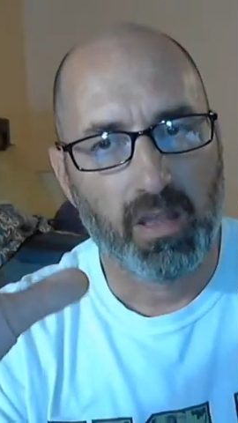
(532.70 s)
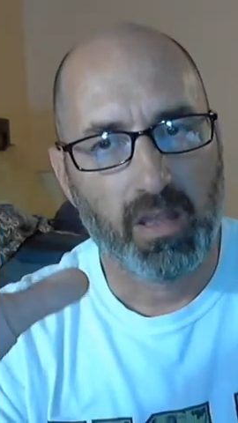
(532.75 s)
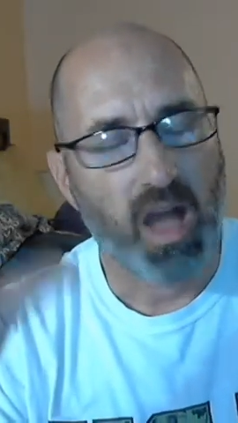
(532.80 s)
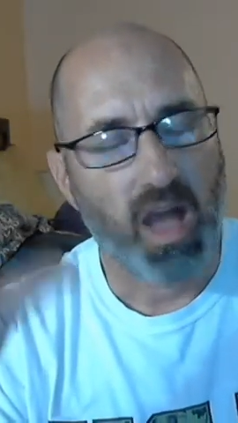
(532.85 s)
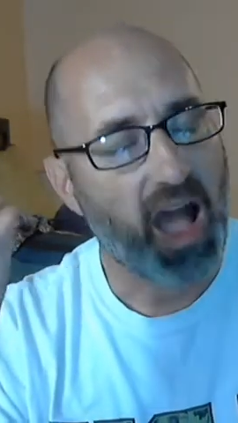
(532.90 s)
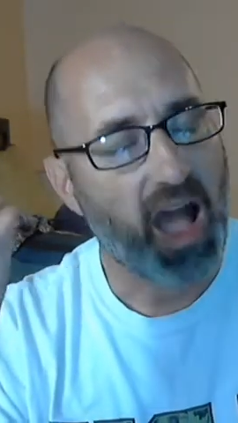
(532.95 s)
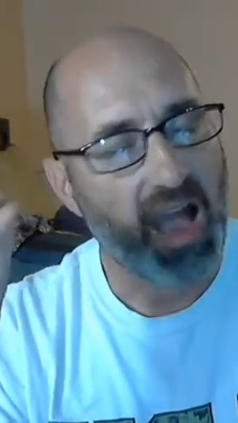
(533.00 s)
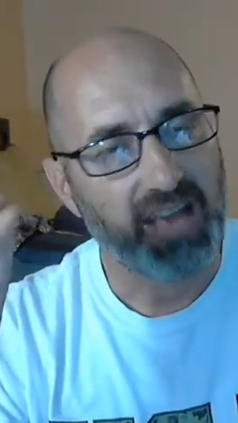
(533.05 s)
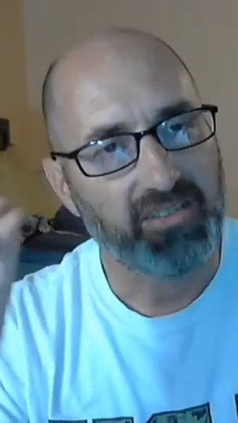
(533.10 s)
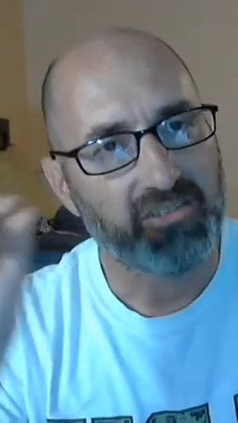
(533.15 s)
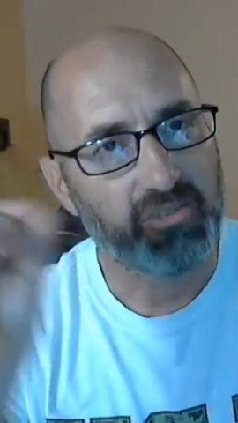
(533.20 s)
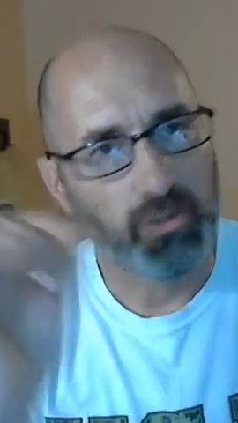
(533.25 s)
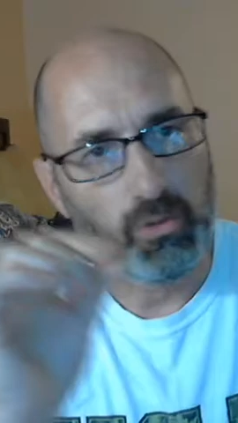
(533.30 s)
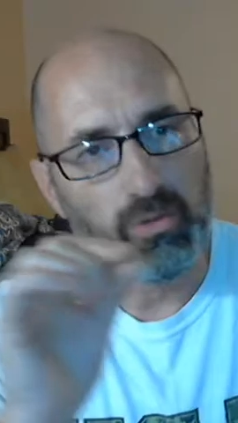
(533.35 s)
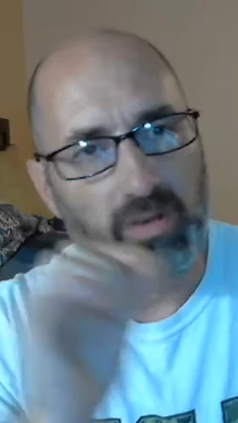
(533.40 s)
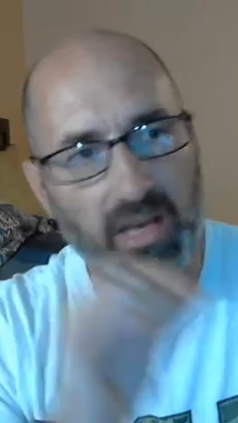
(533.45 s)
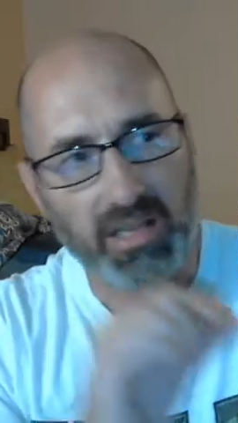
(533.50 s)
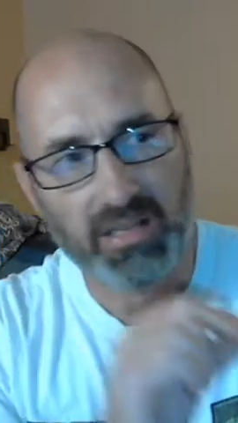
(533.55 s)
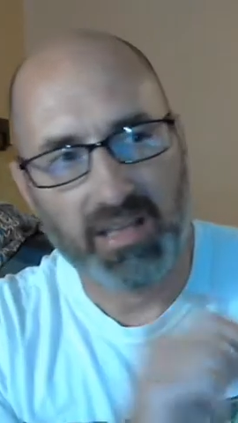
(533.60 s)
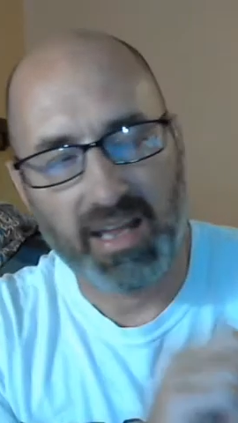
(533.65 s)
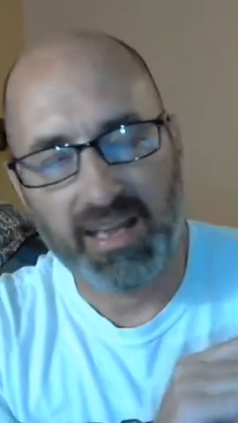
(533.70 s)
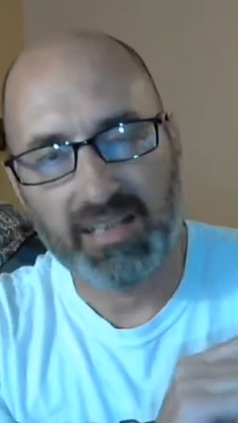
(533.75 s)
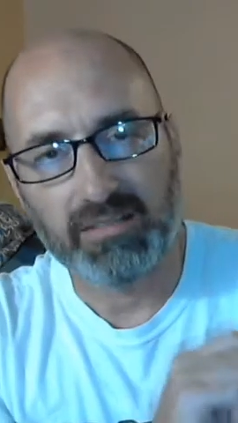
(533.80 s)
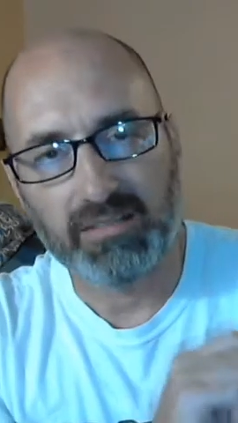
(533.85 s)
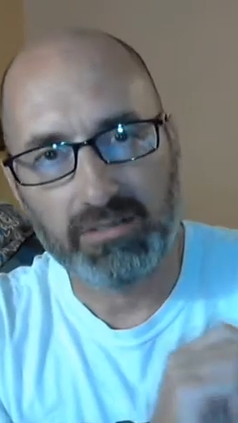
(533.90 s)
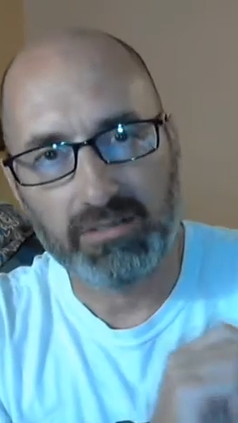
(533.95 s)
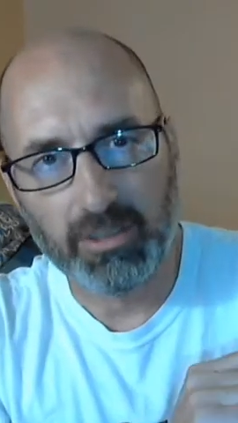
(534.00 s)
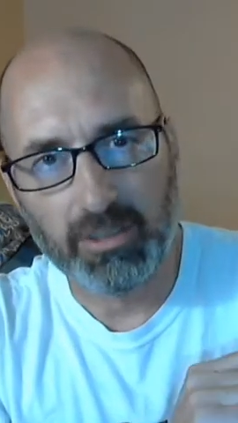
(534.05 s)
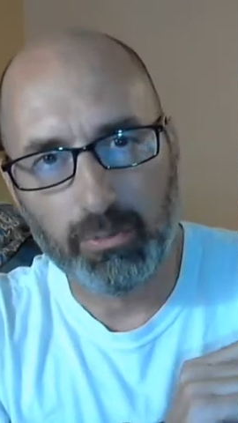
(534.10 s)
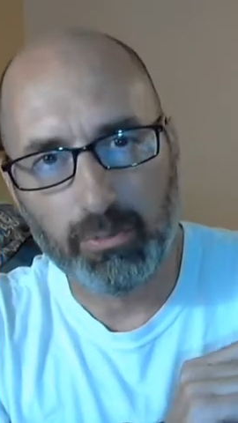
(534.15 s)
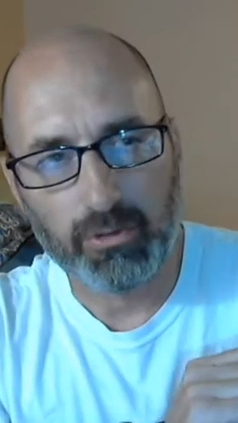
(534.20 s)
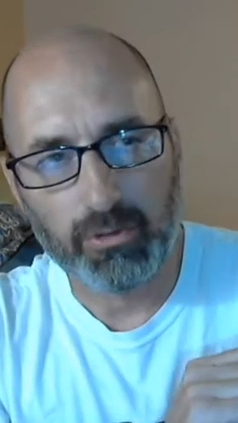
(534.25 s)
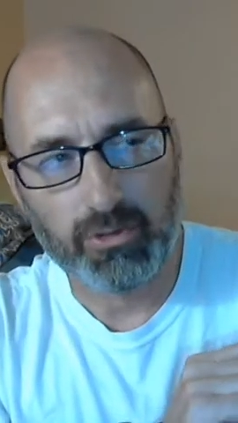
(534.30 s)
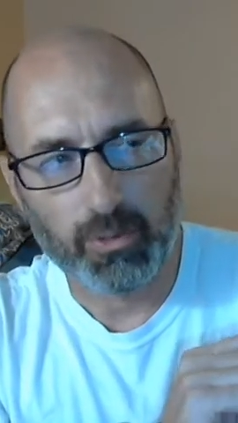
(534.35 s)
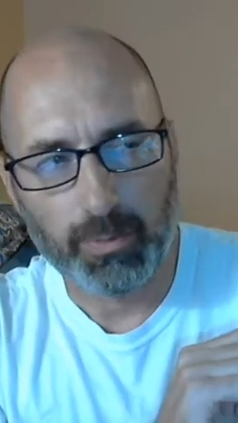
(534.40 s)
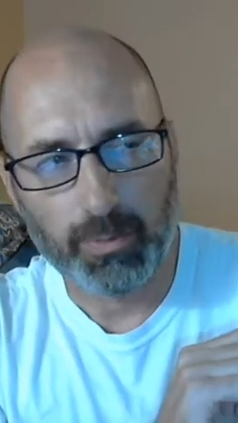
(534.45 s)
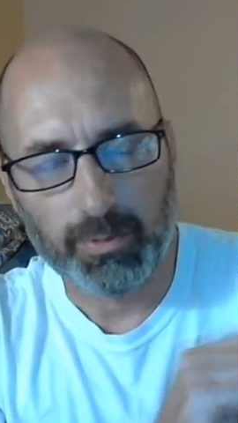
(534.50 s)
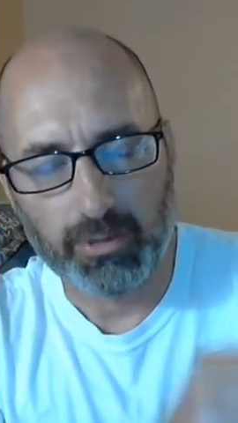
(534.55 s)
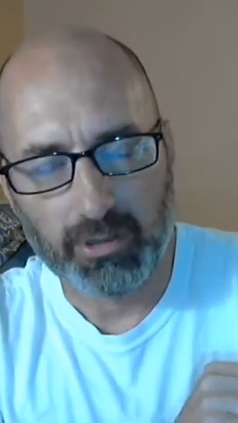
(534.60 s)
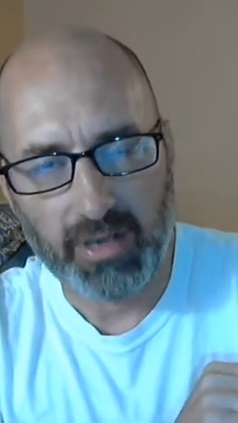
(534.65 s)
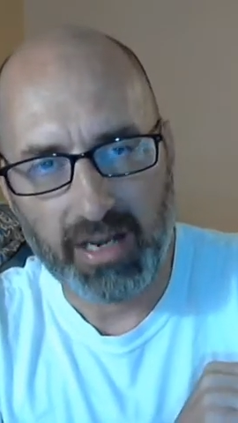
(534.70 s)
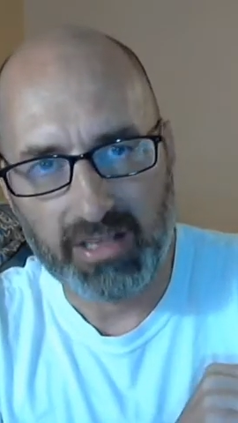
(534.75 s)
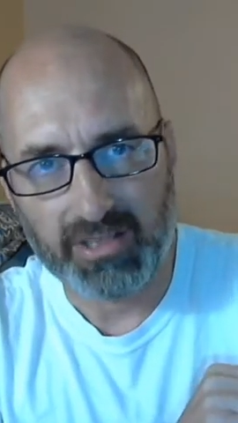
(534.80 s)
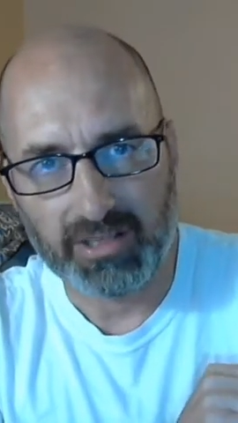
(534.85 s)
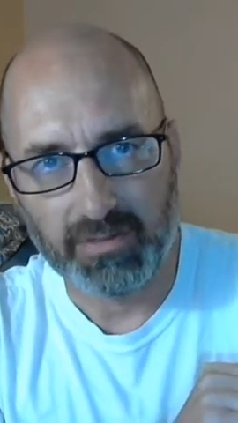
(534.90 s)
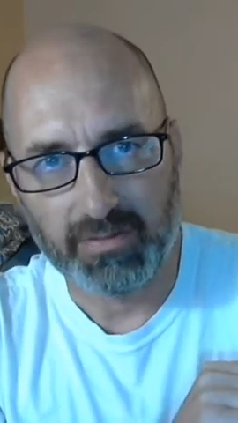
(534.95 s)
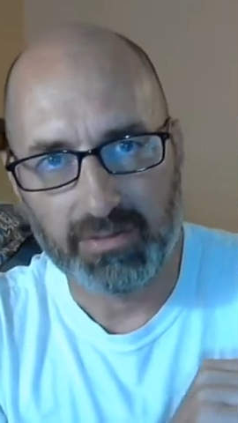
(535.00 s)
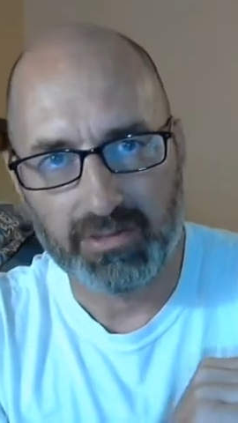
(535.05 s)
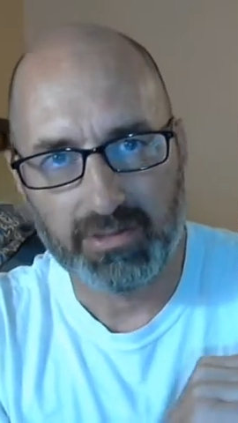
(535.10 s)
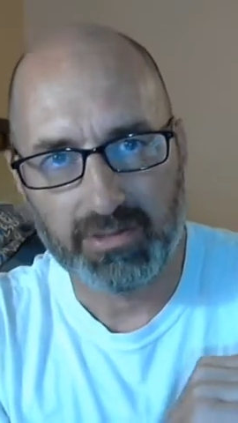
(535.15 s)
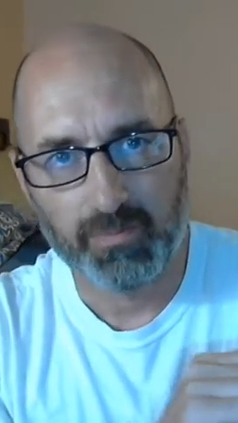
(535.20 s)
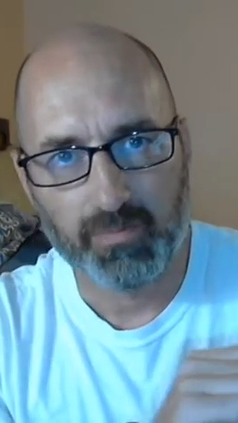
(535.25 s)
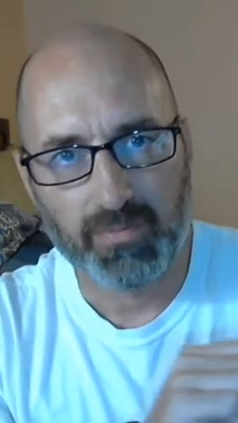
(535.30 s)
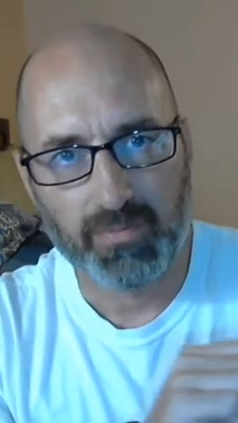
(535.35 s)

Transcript: I do not like liberals or progressives.